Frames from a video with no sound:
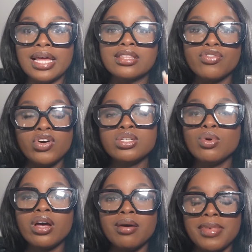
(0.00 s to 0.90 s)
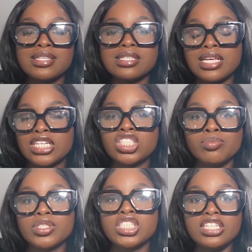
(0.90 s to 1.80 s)
the first one commands attention,
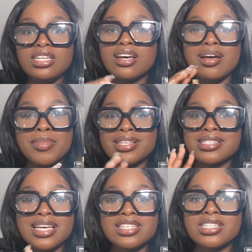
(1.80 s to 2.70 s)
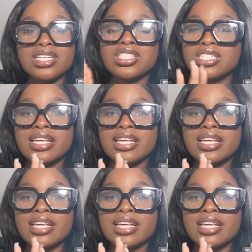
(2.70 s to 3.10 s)
but she commands attention and she's